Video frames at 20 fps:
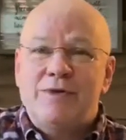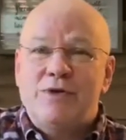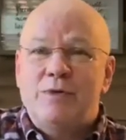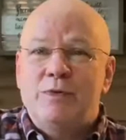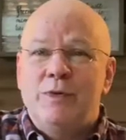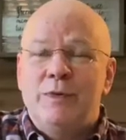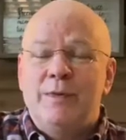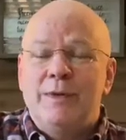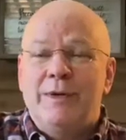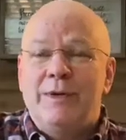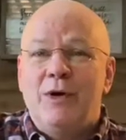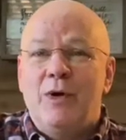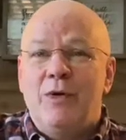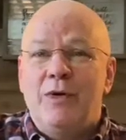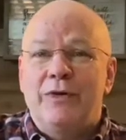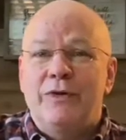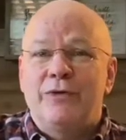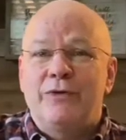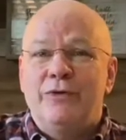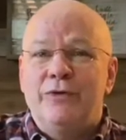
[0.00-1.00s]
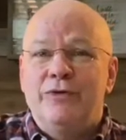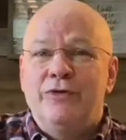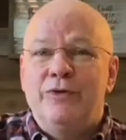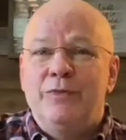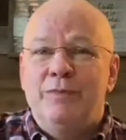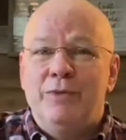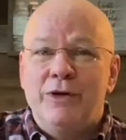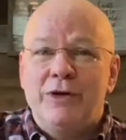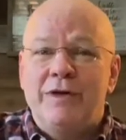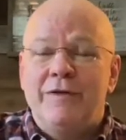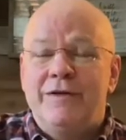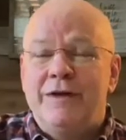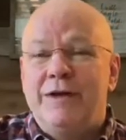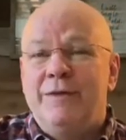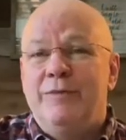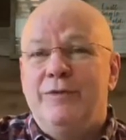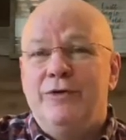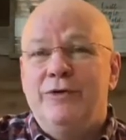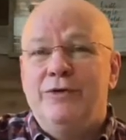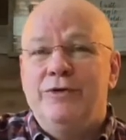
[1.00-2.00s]
so we'll be going through the book of
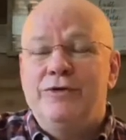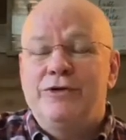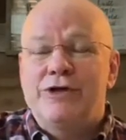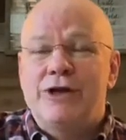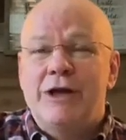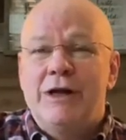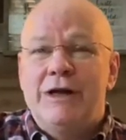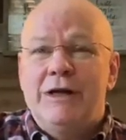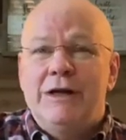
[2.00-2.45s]
Hebrews,